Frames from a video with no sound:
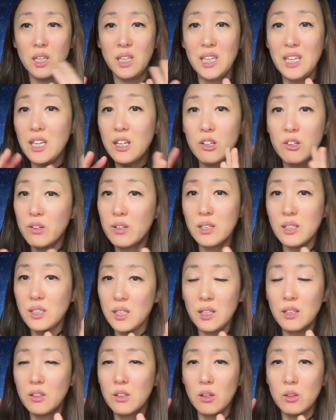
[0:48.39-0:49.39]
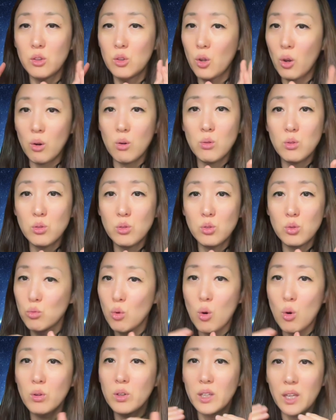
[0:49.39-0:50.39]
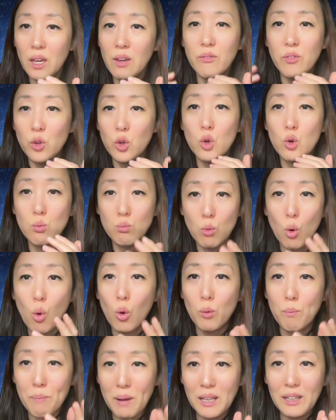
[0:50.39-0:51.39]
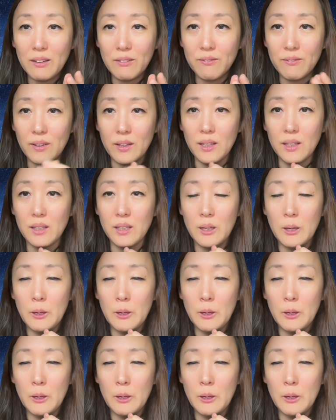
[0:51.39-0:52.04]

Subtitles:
increasing the dose won't give you more benefit.